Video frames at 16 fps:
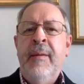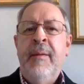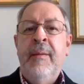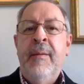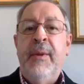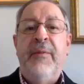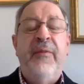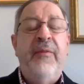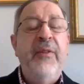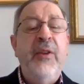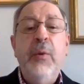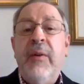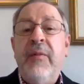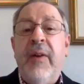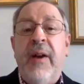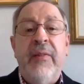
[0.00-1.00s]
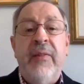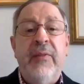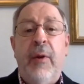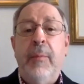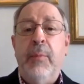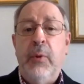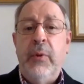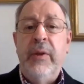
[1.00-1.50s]
But few of us are
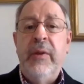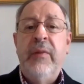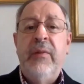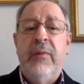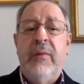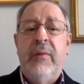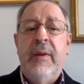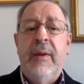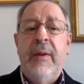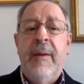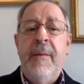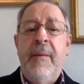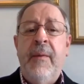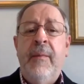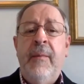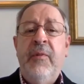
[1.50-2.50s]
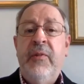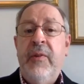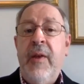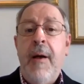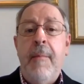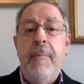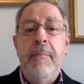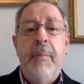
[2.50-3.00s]
Buddhist,
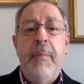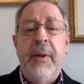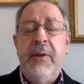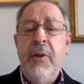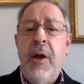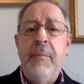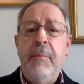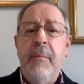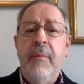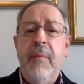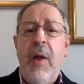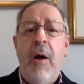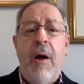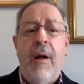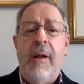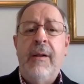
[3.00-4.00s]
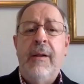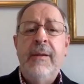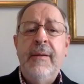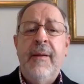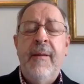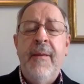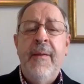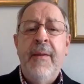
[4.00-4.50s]
some, but not all,
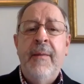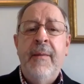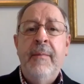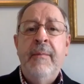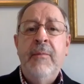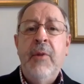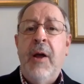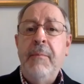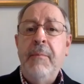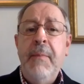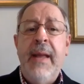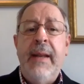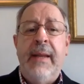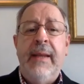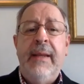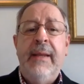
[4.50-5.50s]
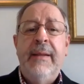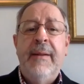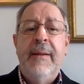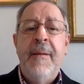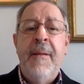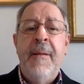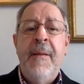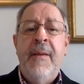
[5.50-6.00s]
not many.
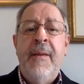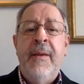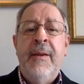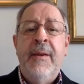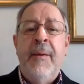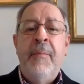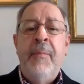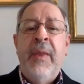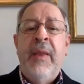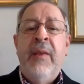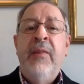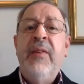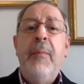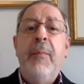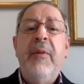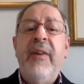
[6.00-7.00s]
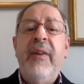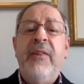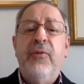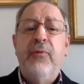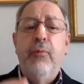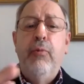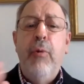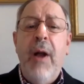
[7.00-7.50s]
Some of us
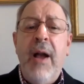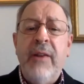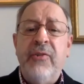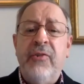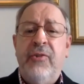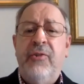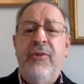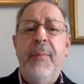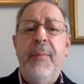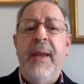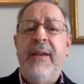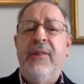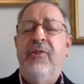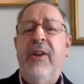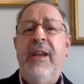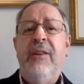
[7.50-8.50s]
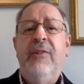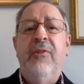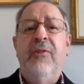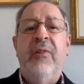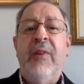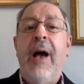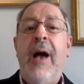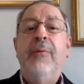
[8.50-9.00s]
rush to make
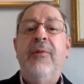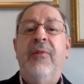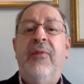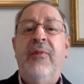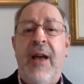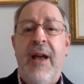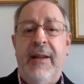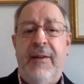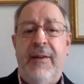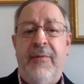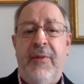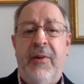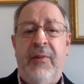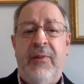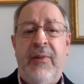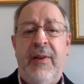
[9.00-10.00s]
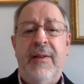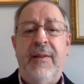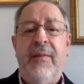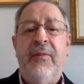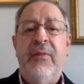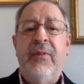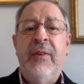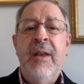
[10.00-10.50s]
changes outside of
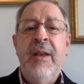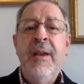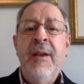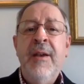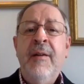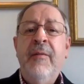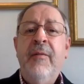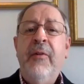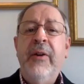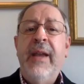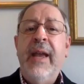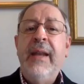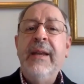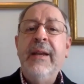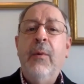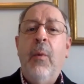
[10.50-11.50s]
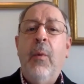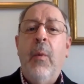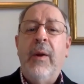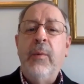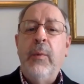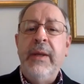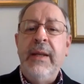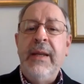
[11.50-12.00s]
ourselves, forgetting
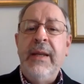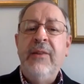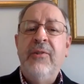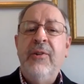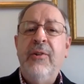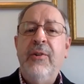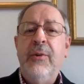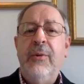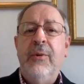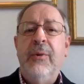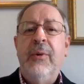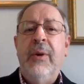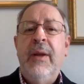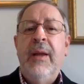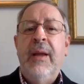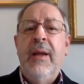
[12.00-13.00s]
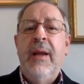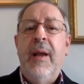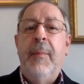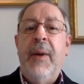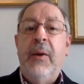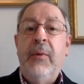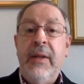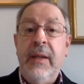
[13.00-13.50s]
what we need to do
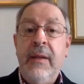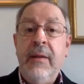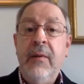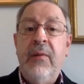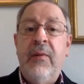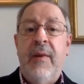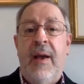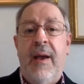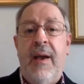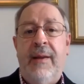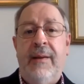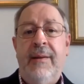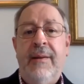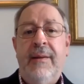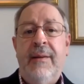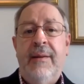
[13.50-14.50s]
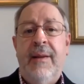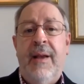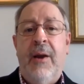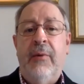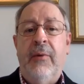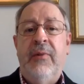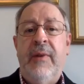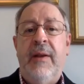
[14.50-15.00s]
about inside
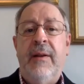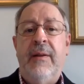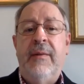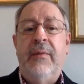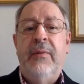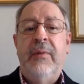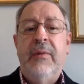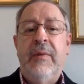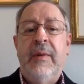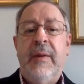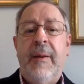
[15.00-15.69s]
ourselves.